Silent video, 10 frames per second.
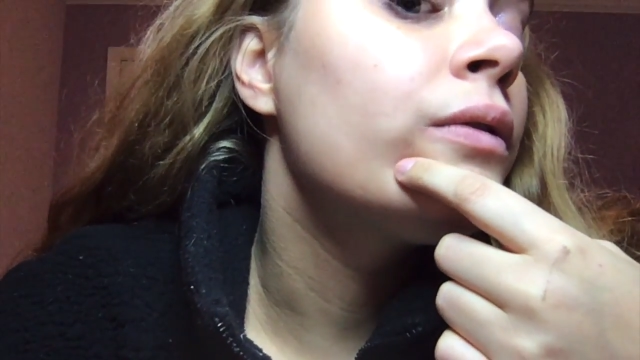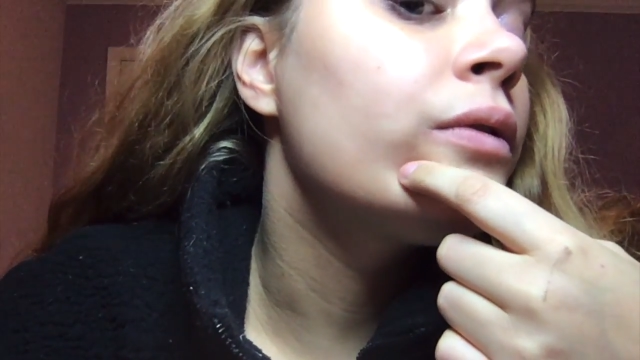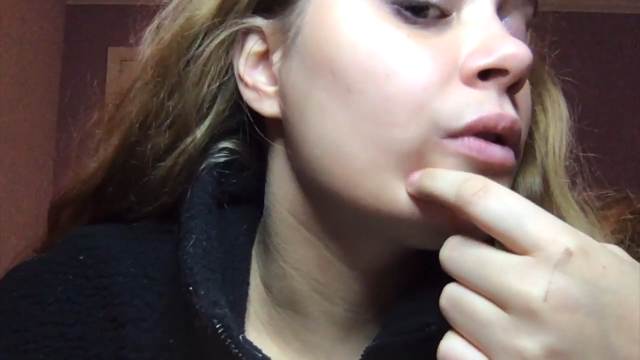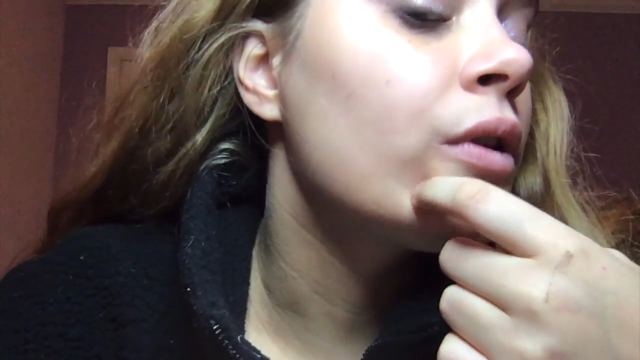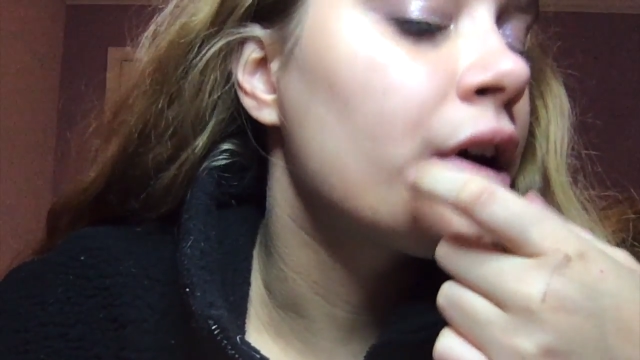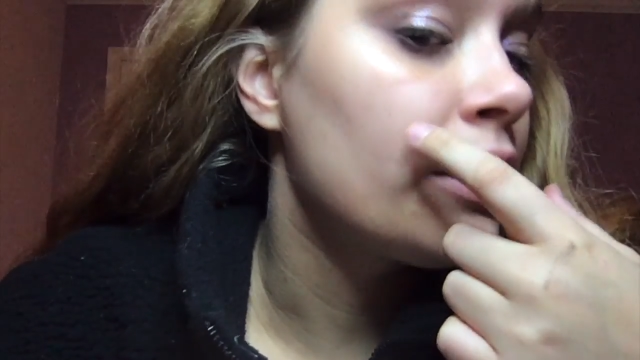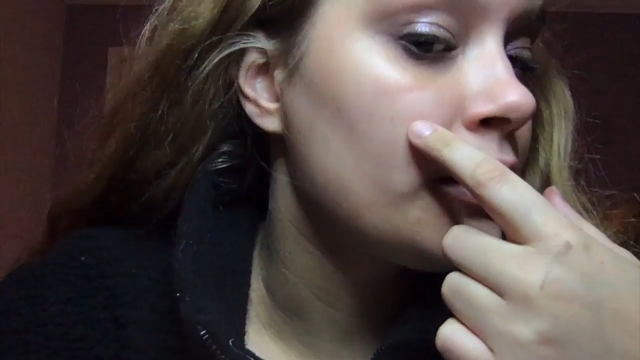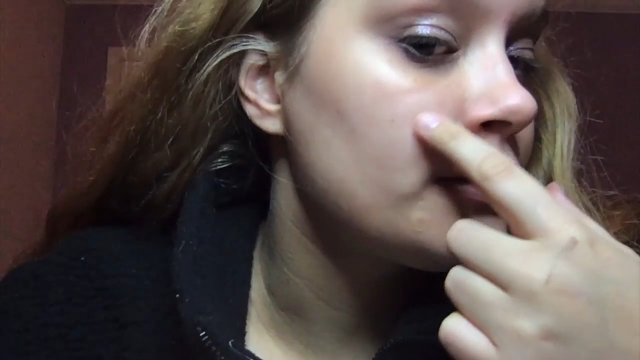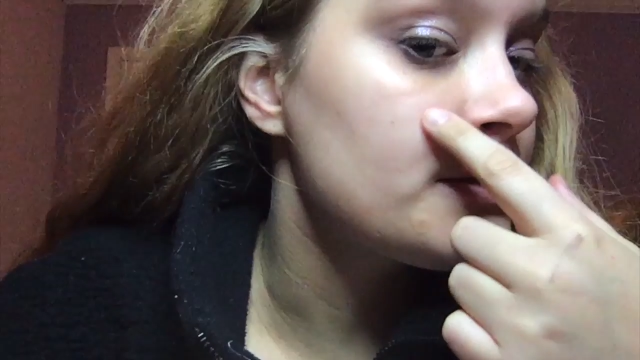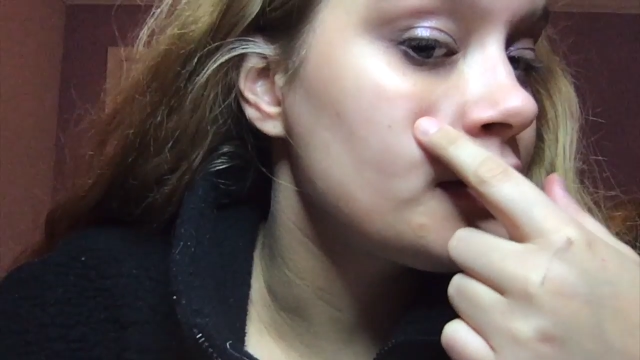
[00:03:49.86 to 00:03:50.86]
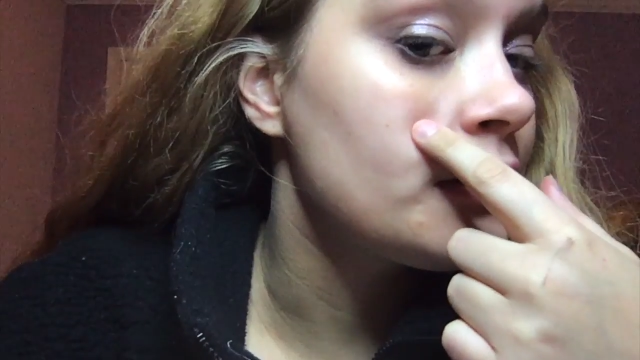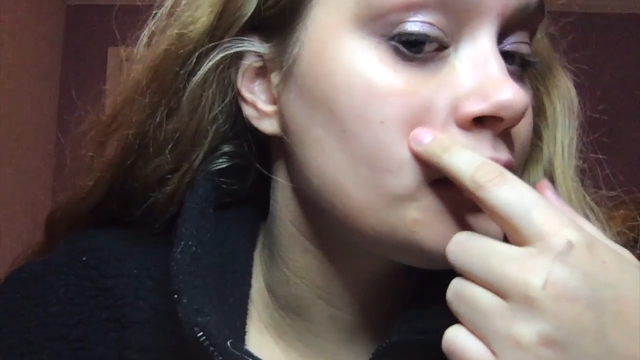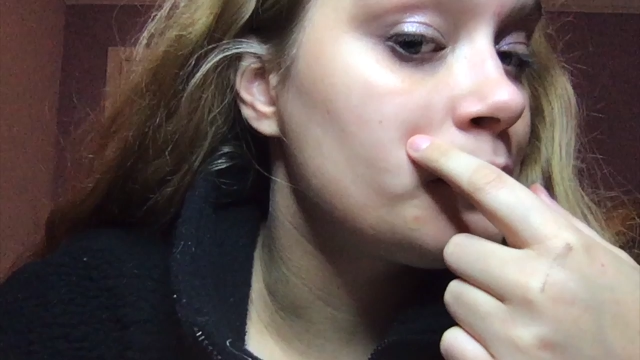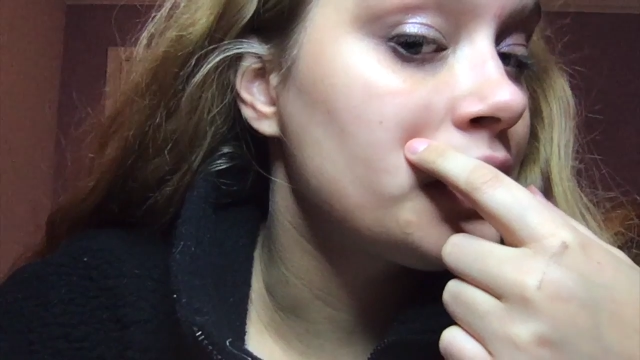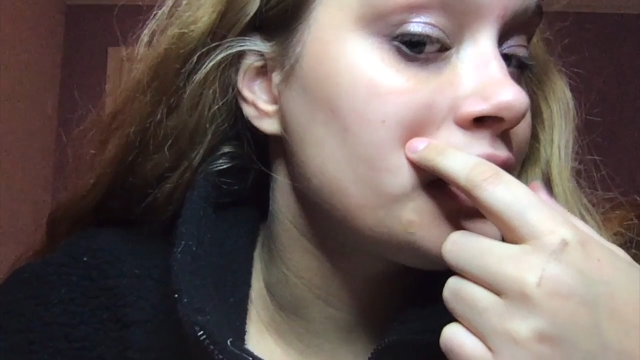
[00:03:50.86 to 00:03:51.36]
four. There's another
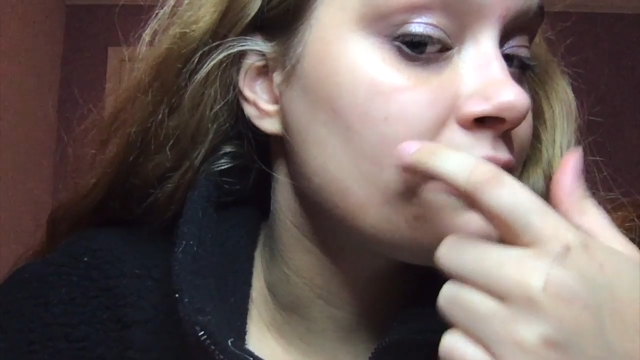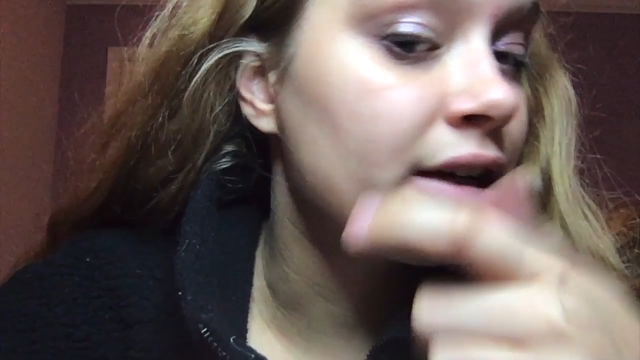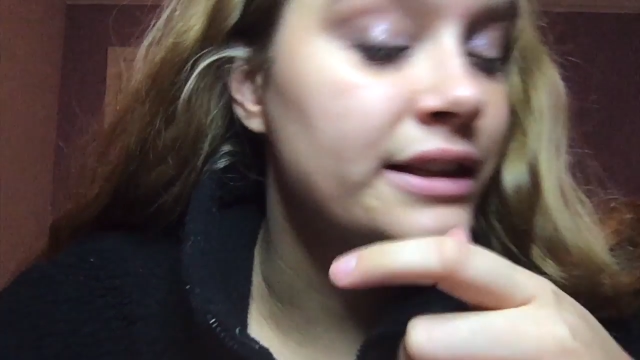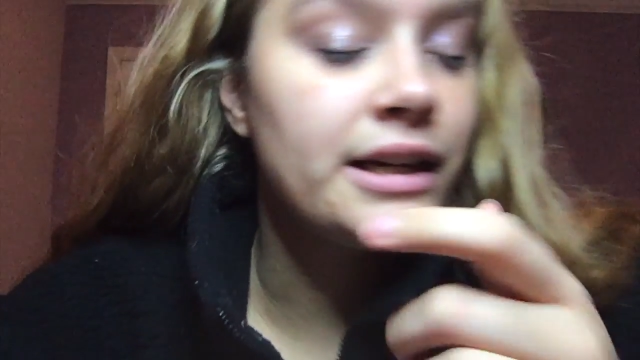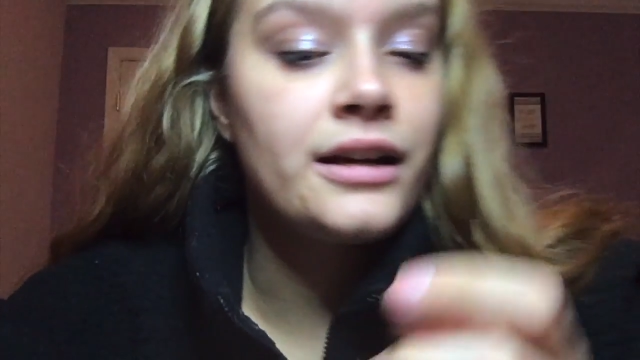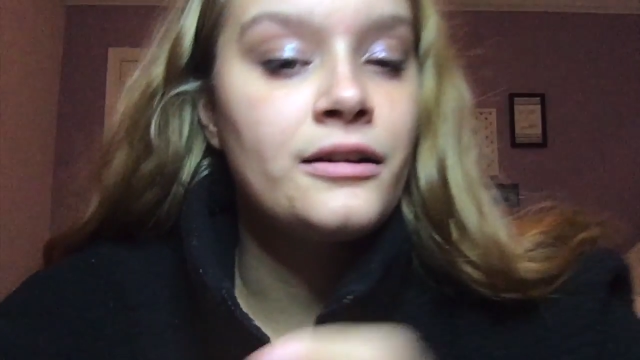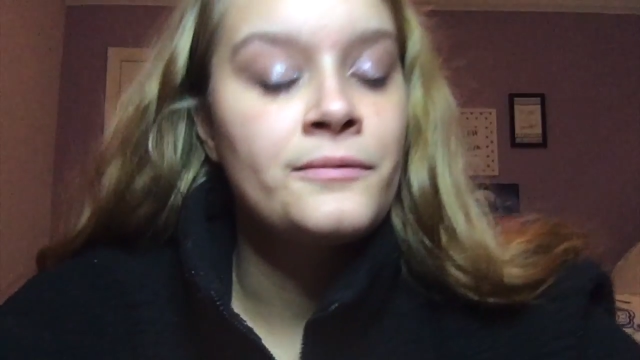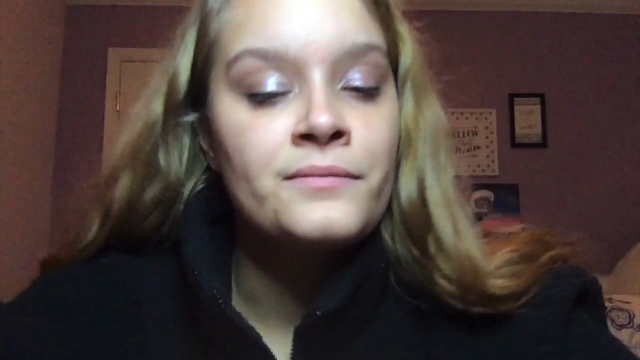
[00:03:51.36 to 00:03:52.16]
one budding right there.